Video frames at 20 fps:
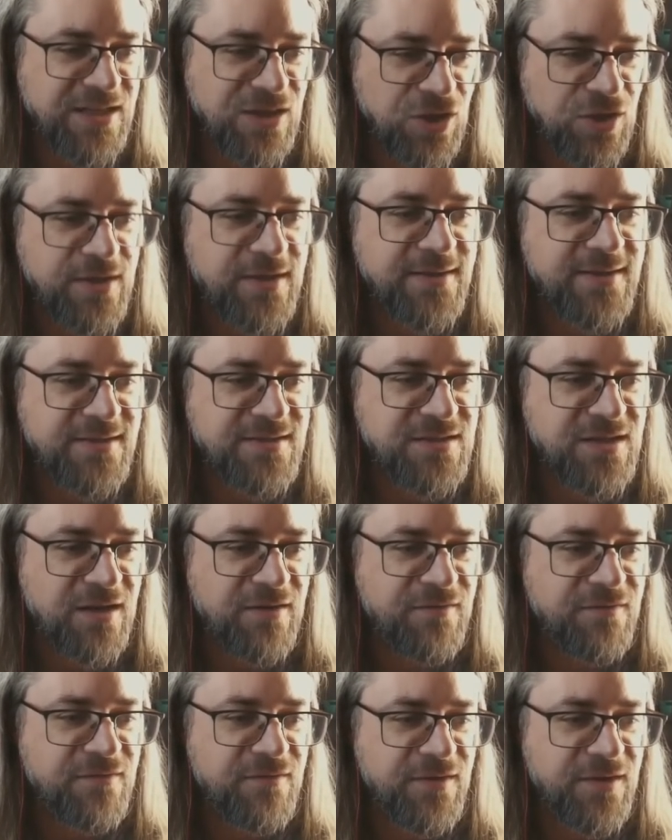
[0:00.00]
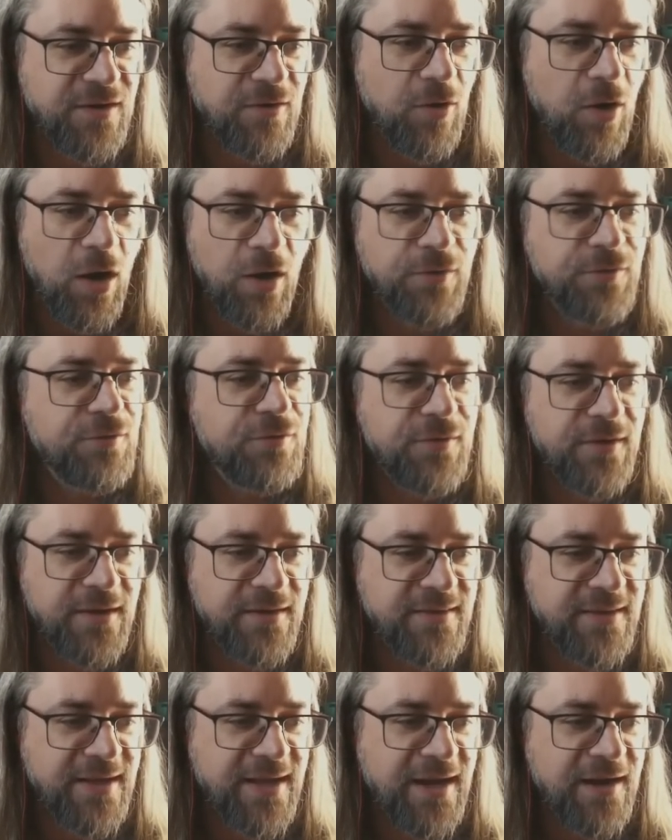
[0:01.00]
Look at the stuff, you know,
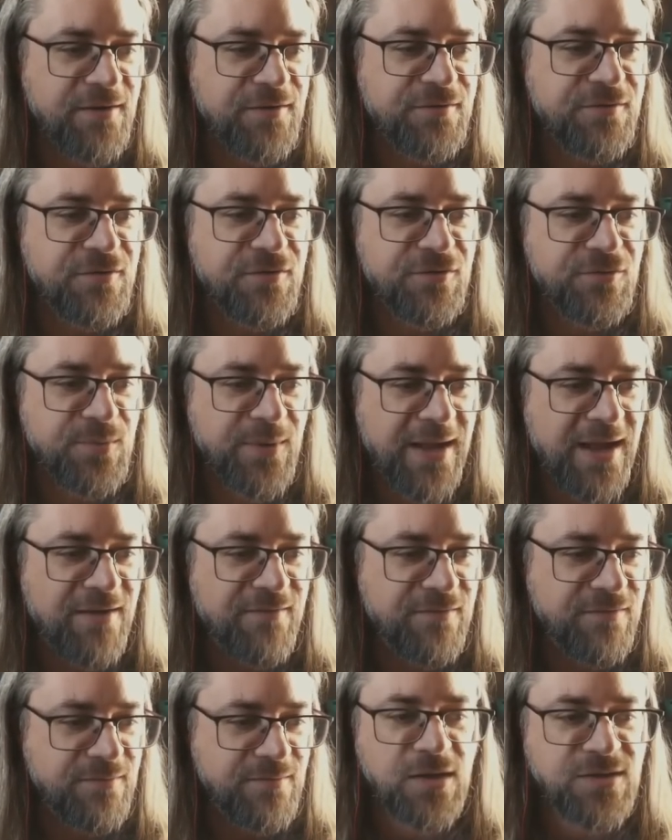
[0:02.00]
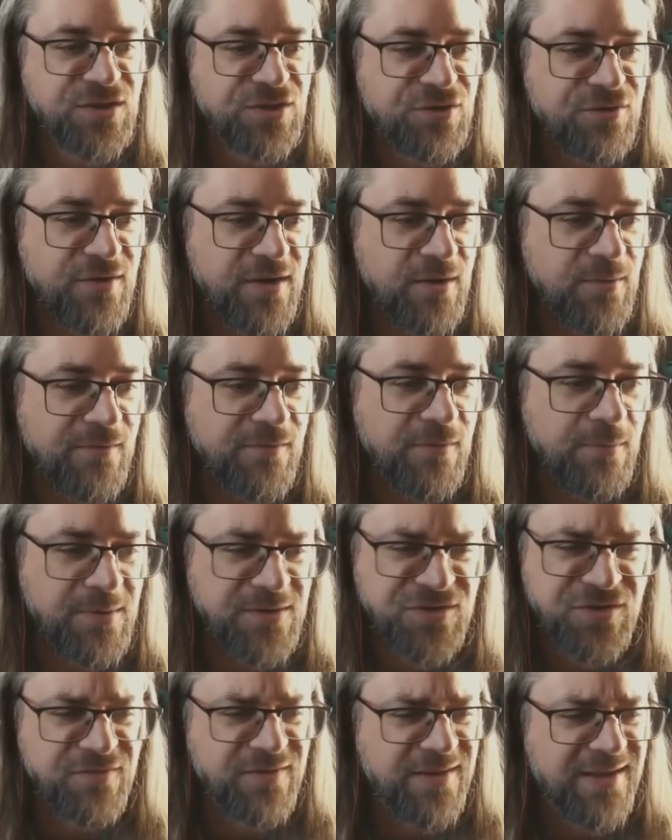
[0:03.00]
underneath the characters. We have consecrate. We have a
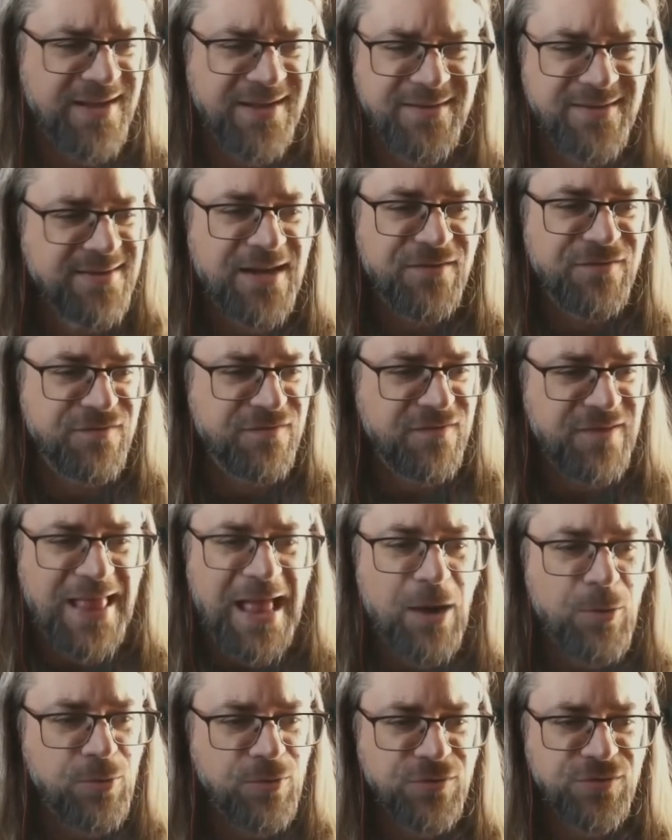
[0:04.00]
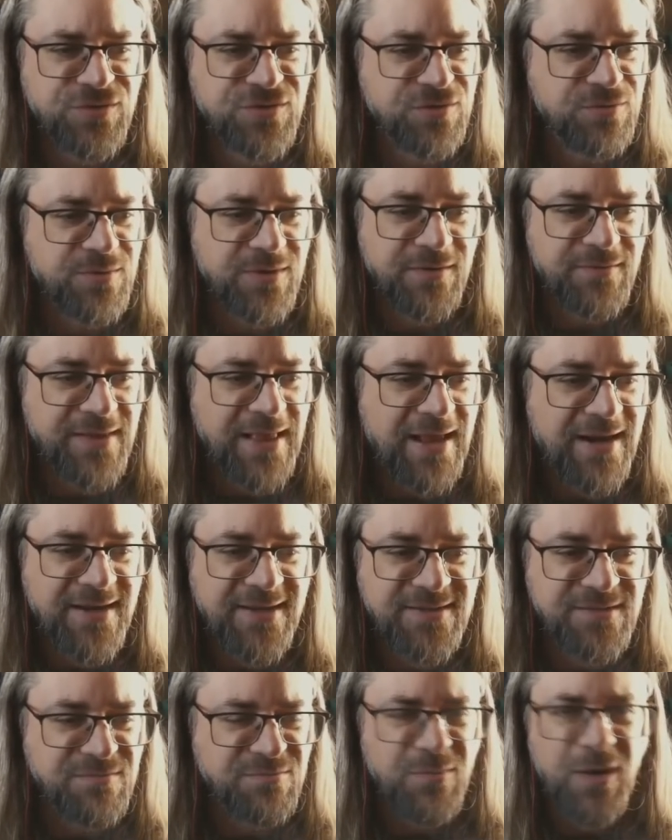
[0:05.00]
bunch of like kind of flowers or whatever that
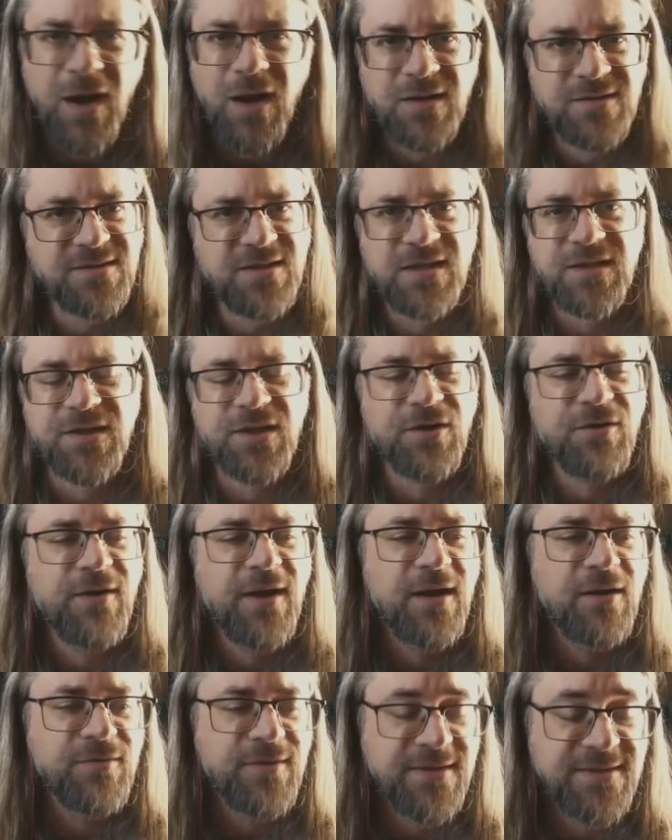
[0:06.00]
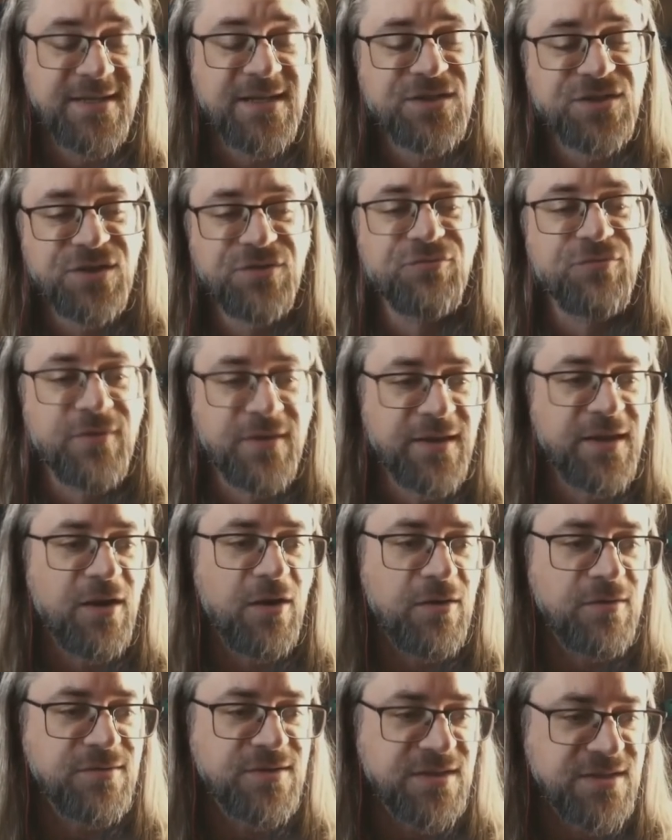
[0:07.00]
is, moss on the ground. It's actually really
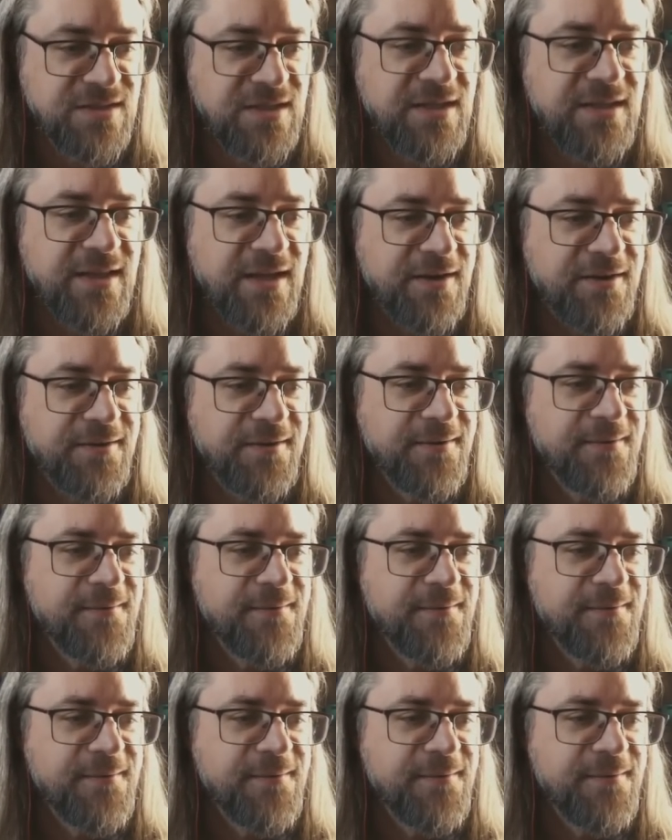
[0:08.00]
hard to see there.